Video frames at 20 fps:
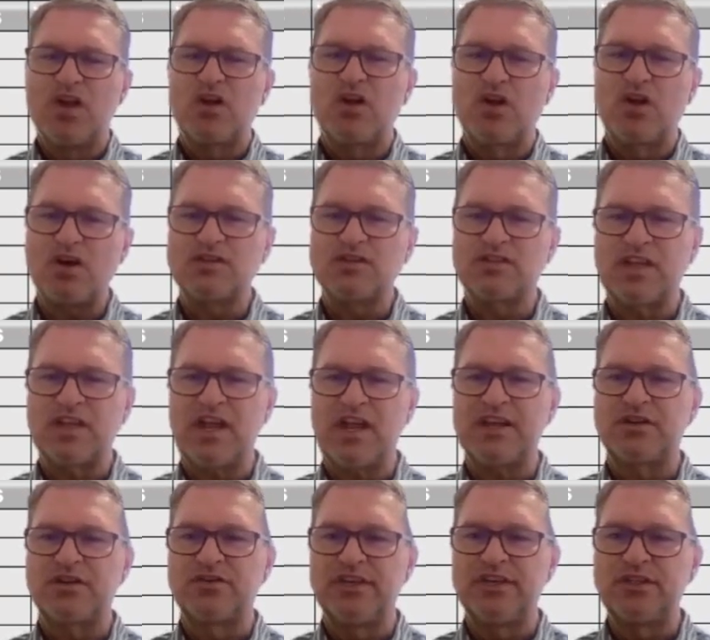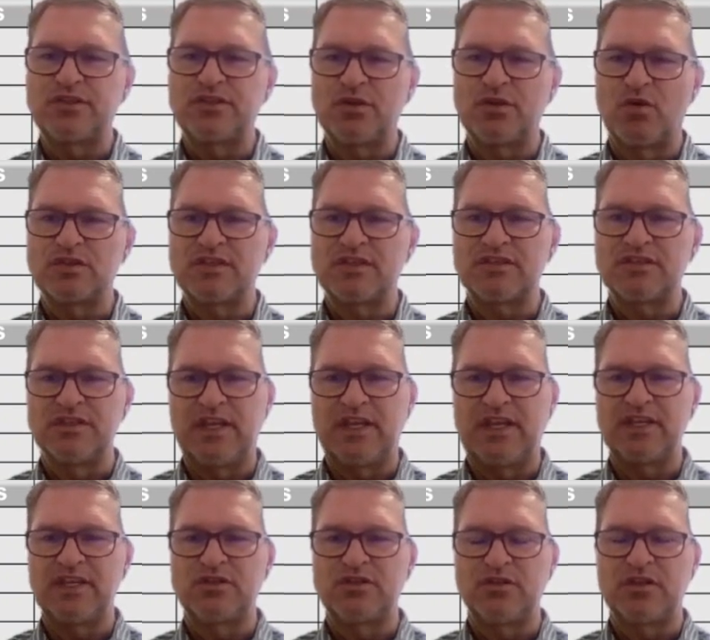cost, and resources
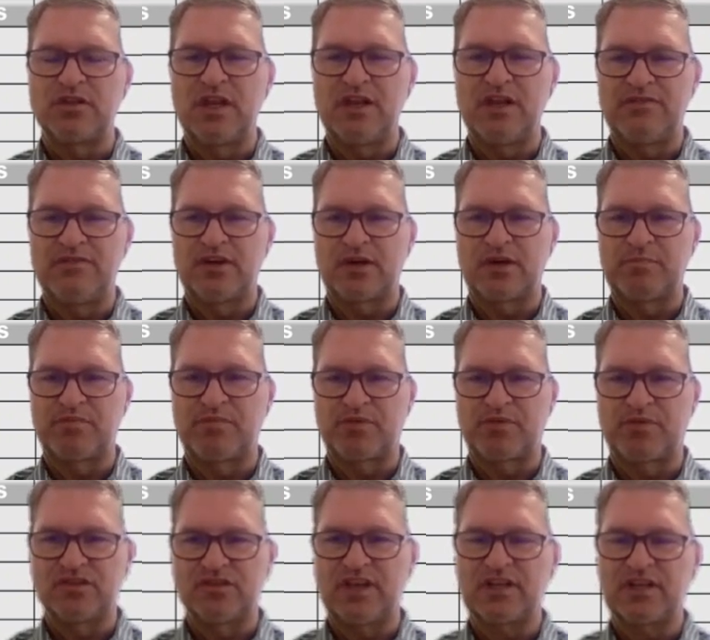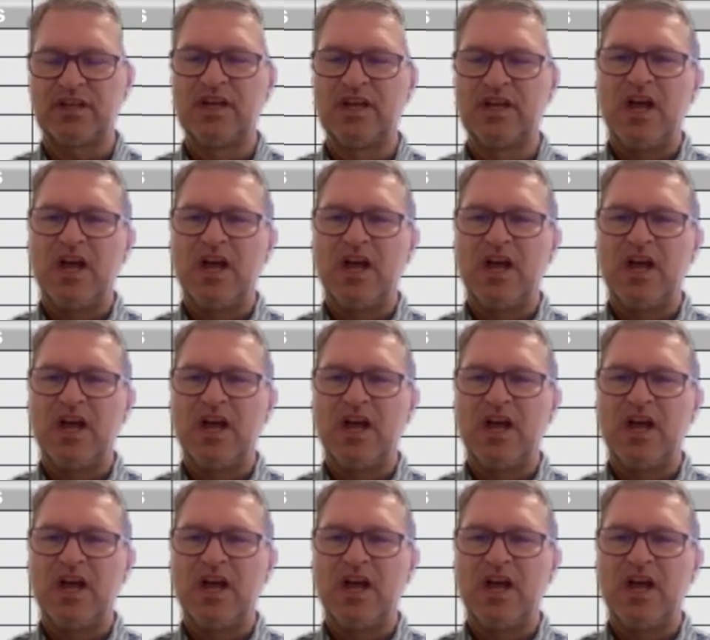needed to deliver a project.